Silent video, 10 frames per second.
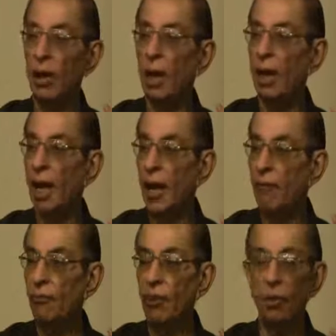a
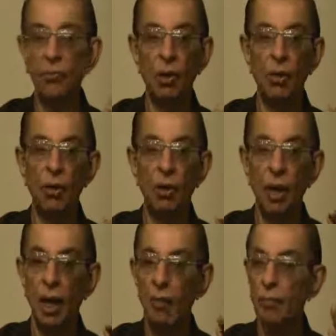life what we call
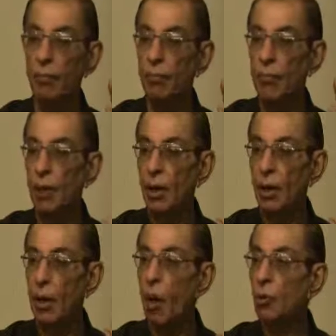a
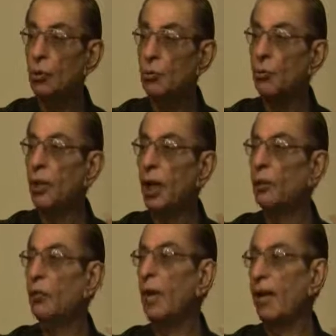couch
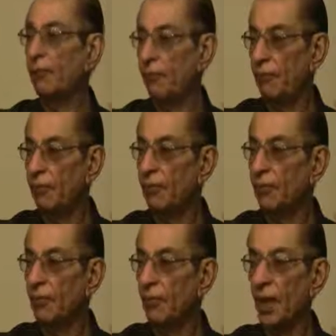potato life.
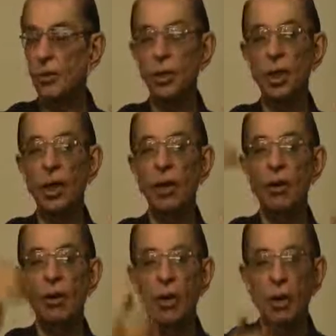Sitting
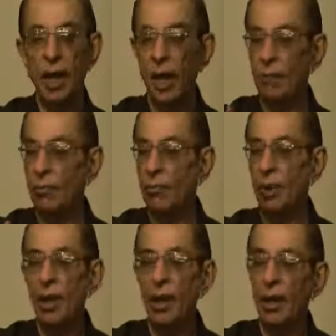all the time
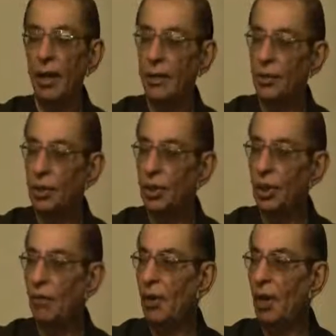against the
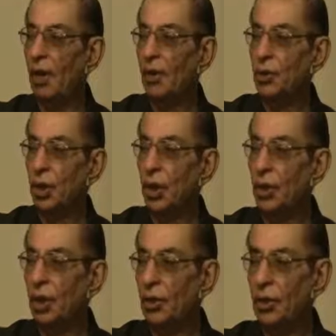TV,
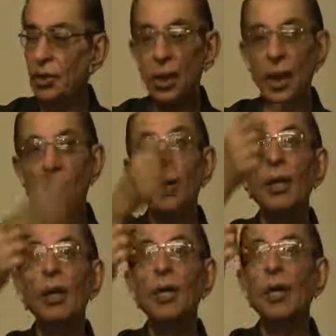changing this thing,
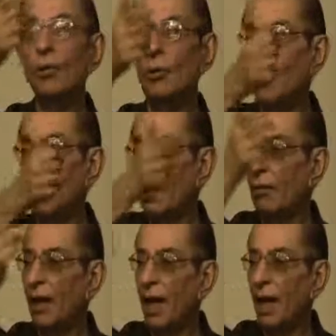including
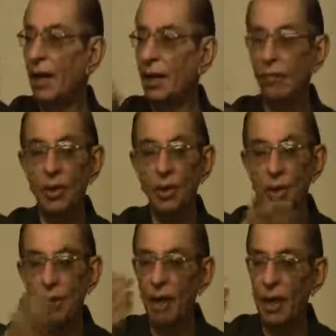our light,
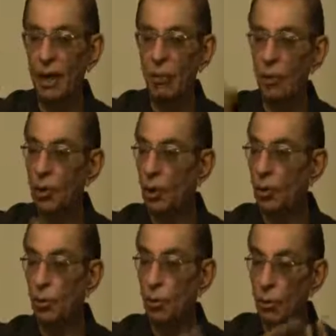everything by remote
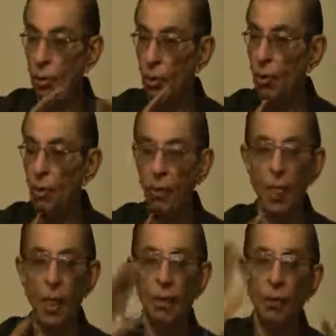control. No.
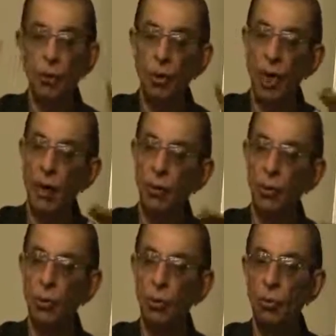You have
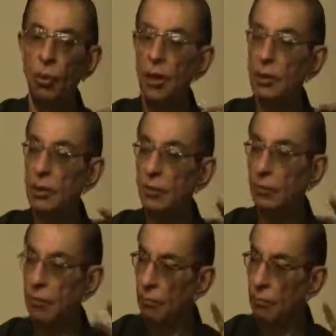to do a sim-